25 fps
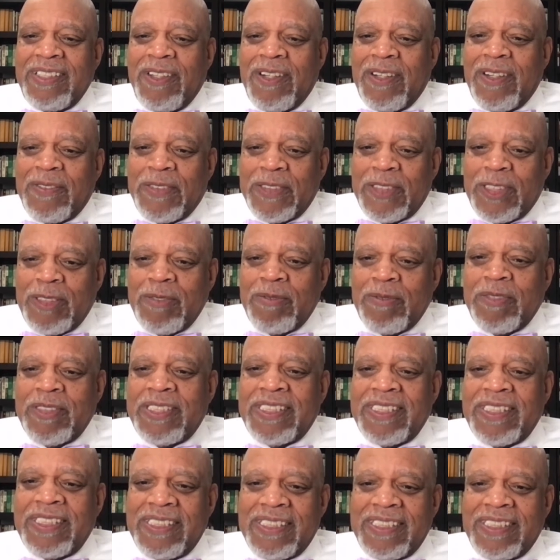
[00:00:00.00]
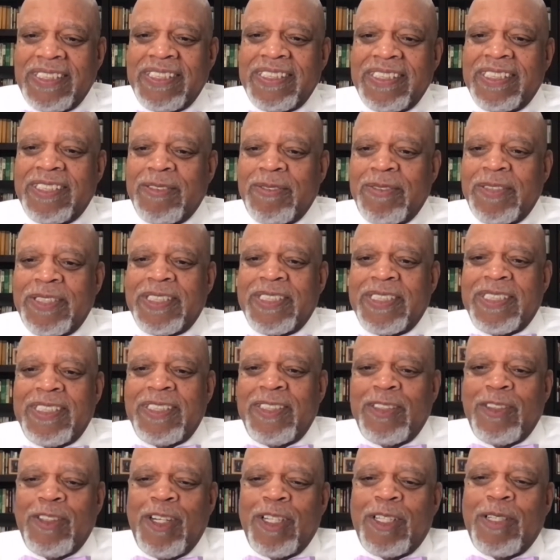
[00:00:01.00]
offers some assistance, but
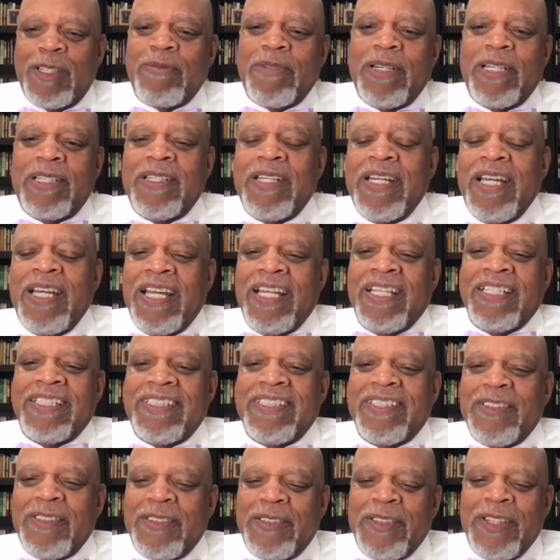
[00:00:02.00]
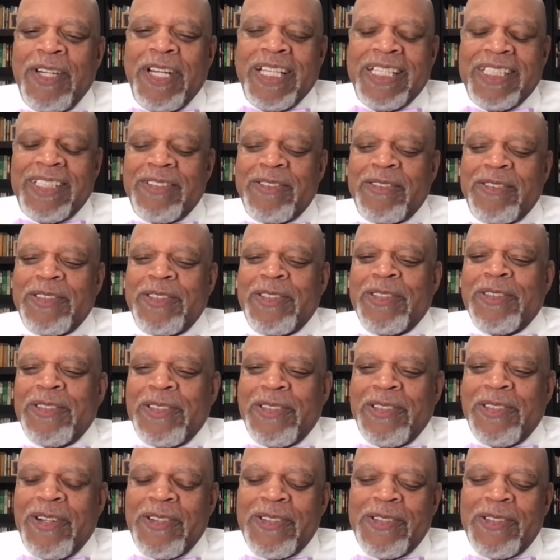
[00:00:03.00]
let's talk about, you
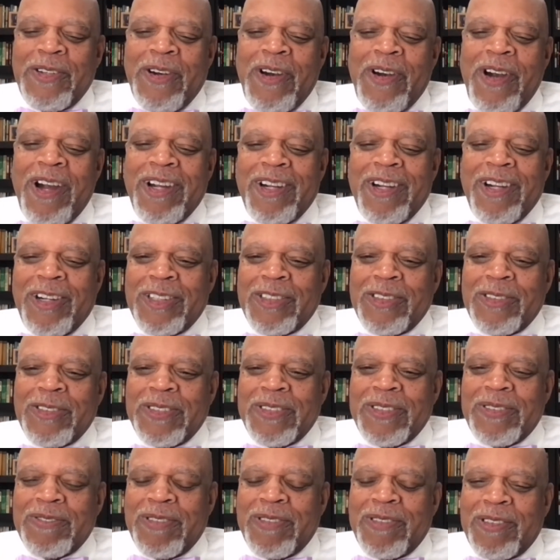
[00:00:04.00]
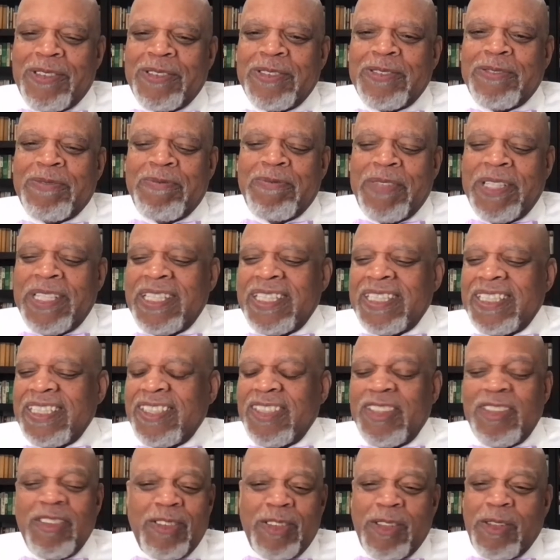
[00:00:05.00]
are auto enrolled, but
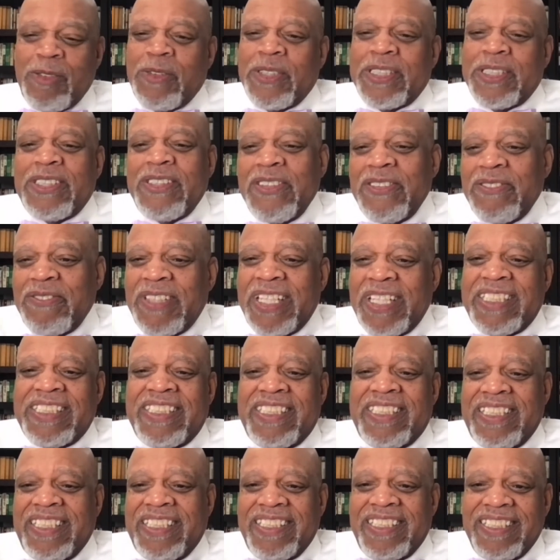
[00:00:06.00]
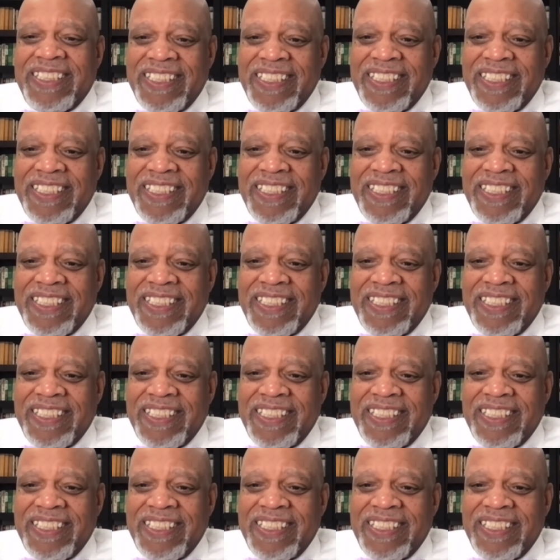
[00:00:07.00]
you don't know what to invest in.